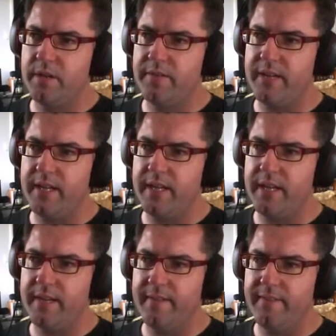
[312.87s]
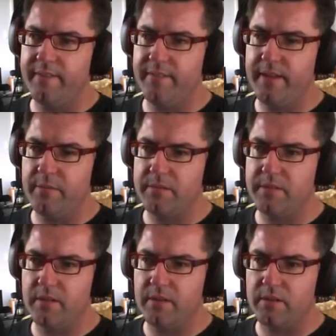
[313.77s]
over here, that was
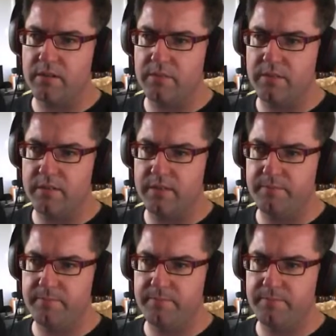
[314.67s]
locked, wasn't it?